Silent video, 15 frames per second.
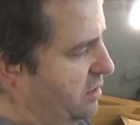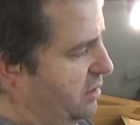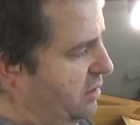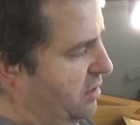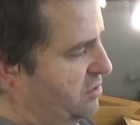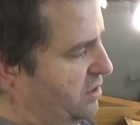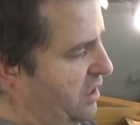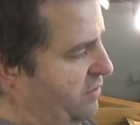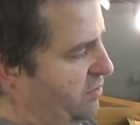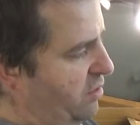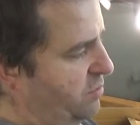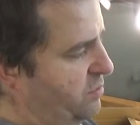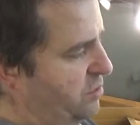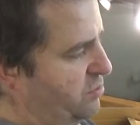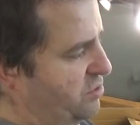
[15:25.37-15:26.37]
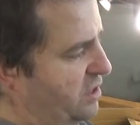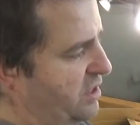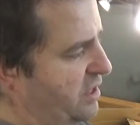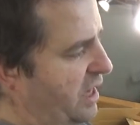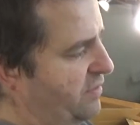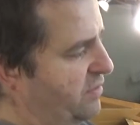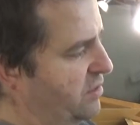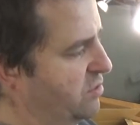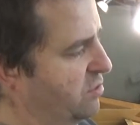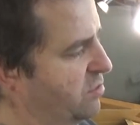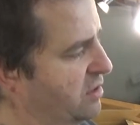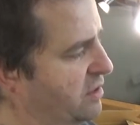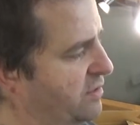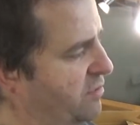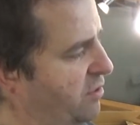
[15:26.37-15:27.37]
I say you've got to be using it in heavy
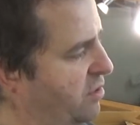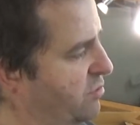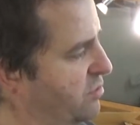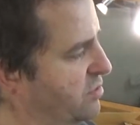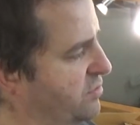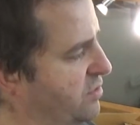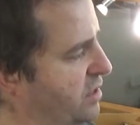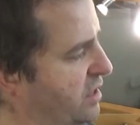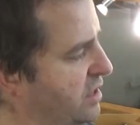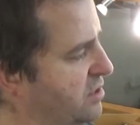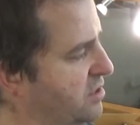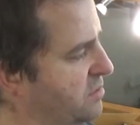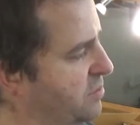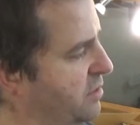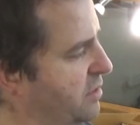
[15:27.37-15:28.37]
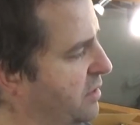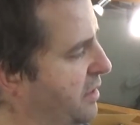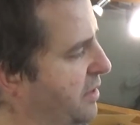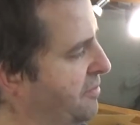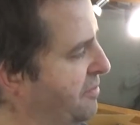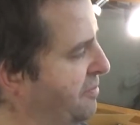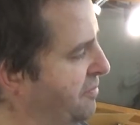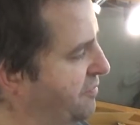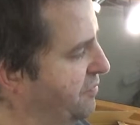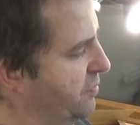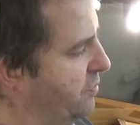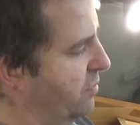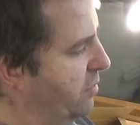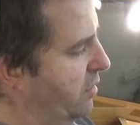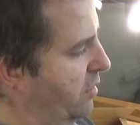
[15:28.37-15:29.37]
coolant environments for this, but
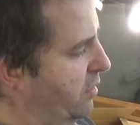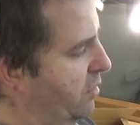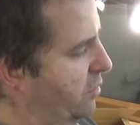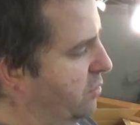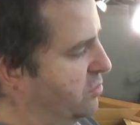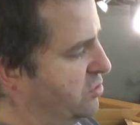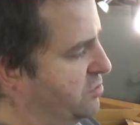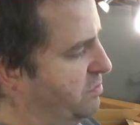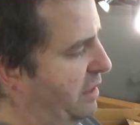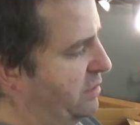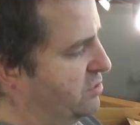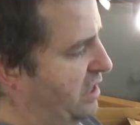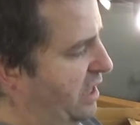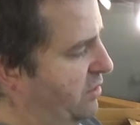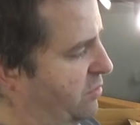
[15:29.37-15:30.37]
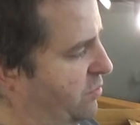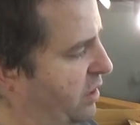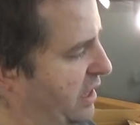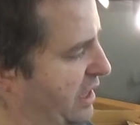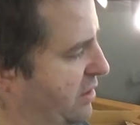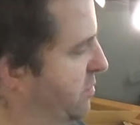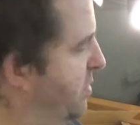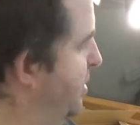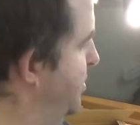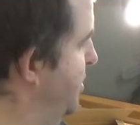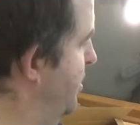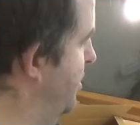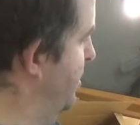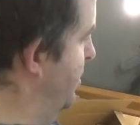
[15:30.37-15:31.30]
or just mount it out the way a little bit, but.